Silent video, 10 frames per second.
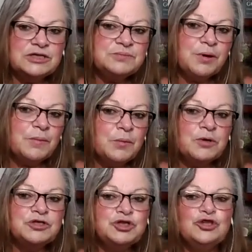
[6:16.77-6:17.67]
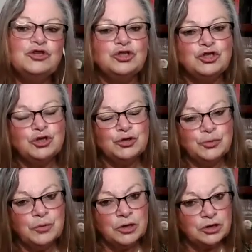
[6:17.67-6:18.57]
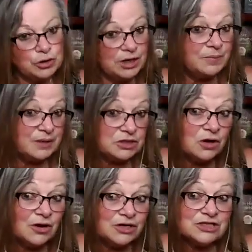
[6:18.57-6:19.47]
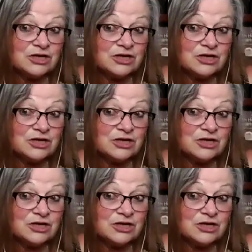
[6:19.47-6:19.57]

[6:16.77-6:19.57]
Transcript: that this probably was due to Australia being so